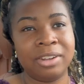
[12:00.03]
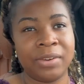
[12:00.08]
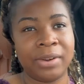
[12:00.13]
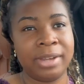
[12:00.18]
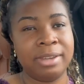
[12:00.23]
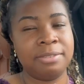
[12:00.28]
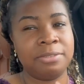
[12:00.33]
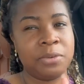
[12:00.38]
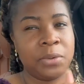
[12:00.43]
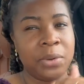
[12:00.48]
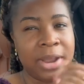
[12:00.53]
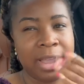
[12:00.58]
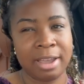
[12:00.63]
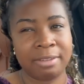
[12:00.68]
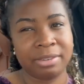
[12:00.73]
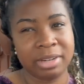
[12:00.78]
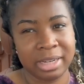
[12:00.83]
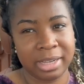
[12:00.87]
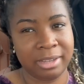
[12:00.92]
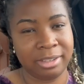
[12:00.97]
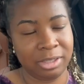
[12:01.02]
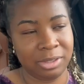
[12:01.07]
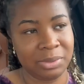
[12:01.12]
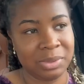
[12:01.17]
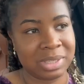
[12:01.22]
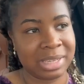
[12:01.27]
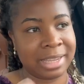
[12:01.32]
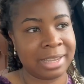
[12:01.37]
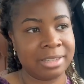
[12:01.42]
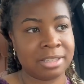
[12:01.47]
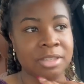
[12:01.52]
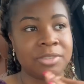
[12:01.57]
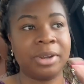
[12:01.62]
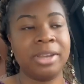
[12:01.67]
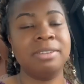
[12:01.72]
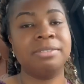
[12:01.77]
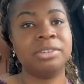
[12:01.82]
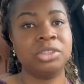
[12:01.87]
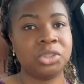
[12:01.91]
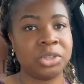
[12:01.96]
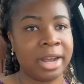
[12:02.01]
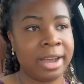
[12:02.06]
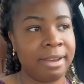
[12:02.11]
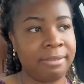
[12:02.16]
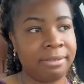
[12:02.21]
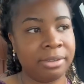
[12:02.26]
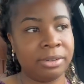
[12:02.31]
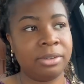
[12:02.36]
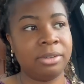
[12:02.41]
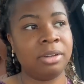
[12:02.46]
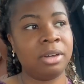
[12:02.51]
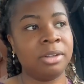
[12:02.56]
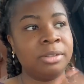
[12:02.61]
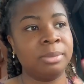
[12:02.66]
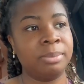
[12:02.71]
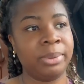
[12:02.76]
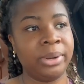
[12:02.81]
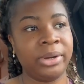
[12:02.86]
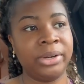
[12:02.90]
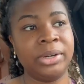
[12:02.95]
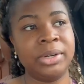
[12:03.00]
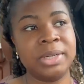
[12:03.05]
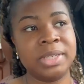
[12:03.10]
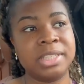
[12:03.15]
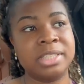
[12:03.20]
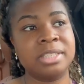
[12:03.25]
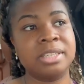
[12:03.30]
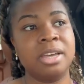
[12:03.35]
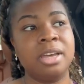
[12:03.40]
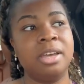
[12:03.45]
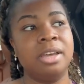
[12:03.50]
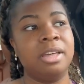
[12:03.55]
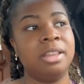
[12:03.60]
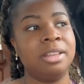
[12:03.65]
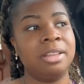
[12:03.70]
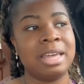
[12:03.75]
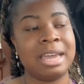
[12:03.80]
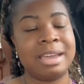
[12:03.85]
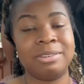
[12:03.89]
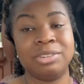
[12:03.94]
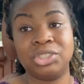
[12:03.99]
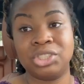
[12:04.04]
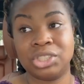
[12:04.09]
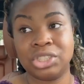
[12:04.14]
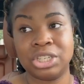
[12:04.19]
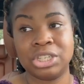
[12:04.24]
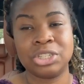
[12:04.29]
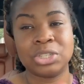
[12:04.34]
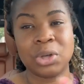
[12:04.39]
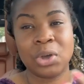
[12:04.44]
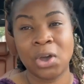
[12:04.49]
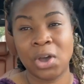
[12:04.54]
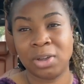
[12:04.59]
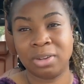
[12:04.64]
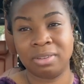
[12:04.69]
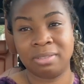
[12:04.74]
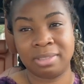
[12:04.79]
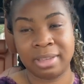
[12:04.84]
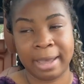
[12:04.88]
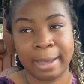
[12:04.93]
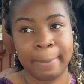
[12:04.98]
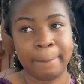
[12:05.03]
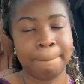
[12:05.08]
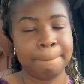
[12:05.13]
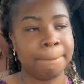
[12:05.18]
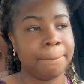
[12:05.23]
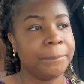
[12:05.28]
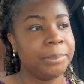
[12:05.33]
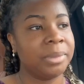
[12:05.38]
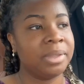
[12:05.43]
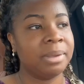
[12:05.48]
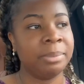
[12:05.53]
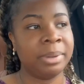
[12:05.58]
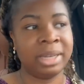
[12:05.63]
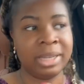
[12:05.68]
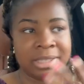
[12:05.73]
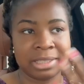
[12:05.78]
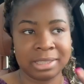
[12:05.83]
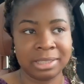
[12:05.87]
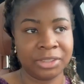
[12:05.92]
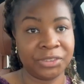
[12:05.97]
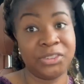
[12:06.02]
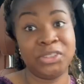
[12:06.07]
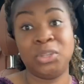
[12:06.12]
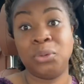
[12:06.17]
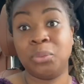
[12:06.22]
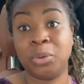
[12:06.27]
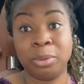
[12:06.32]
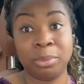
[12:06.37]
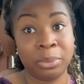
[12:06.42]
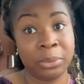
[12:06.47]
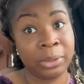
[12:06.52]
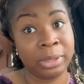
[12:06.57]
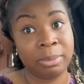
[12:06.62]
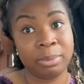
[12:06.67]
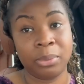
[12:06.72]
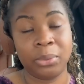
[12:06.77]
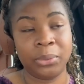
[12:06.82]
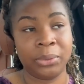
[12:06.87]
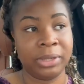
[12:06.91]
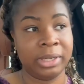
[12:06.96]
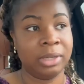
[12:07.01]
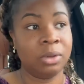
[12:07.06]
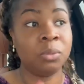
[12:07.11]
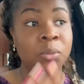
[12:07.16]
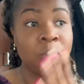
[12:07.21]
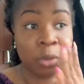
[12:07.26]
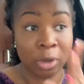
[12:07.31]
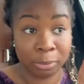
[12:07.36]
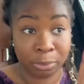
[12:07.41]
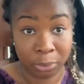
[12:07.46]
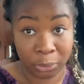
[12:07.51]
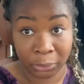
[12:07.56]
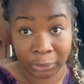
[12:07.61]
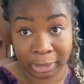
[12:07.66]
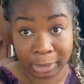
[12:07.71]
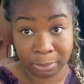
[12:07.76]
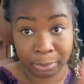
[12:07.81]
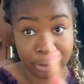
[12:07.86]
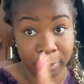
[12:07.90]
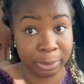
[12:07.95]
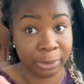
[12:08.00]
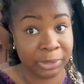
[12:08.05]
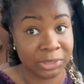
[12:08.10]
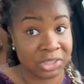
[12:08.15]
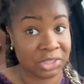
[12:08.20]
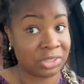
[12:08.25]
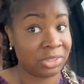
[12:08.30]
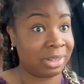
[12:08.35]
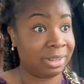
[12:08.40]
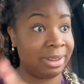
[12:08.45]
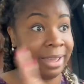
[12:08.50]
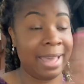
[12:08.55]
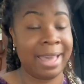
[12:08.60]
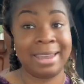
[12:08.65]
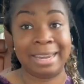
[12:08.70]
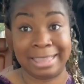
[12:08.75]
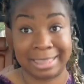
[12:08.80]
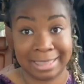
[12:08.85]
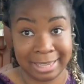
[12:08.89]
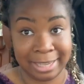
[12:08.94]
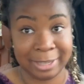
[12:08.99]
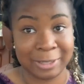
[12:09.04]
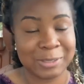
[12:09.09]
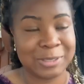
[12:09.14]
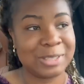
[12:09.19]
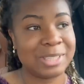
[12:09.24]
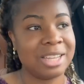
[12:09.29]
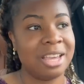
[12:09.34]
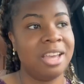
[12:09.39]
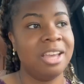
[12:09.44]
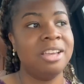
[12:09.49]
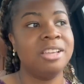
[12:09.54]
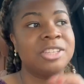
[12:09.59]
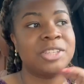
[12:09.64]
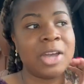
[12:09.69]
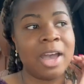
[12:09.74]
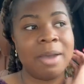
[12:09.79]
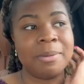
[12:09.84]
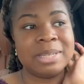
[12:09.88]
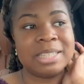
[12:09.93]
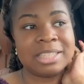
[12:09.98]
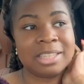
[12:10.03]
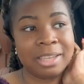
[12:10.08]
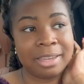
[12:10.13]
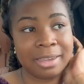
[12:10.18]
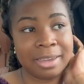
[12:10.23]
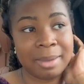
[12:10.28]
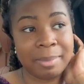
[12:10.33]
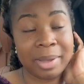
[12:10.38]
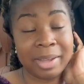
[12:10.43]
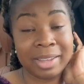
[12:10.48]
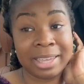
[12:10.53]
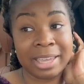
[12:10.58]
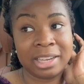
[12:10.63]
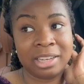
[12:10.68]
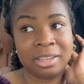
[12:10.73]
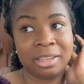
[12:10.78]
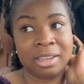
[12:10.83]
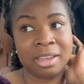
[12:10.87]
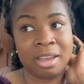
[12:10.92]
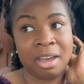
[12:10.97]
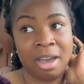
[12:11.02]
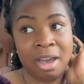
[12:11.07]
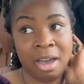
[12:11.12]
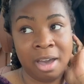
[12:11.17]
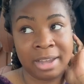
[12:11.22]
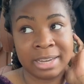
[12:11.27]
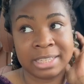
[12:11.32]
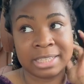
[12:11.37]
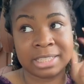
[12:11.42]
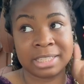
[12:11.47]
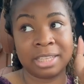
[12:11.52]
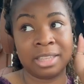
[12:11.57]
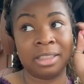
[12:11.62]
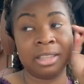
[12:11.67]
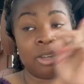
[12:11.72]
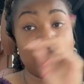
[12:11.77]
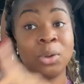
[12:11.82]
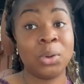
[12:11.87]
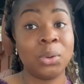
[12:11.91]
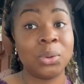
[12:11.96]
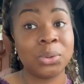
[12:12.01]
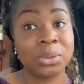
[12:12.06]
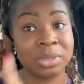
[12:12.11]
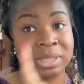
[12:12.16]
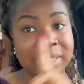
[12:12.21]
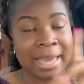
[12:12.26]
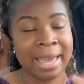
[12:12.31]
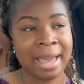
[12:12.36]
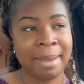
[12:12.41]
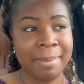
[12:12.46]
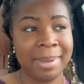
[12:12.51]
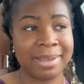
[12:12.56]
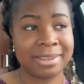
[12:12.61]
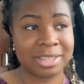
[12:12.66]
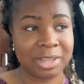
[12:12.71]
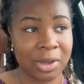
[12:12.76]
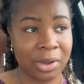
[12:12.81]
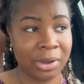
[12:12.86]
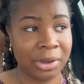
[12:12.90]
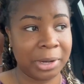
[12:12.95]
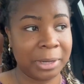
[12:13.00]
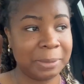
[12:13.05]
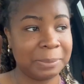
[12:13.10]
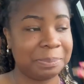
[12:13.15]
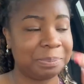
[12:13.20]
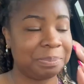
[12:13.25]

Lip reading: great for everyday use. Like, it's great for travel, all the perks, lounges, all of that, but it's literally 1 point per purchase on anything else. So I was thinking about getting, honestly, the gold Amex card,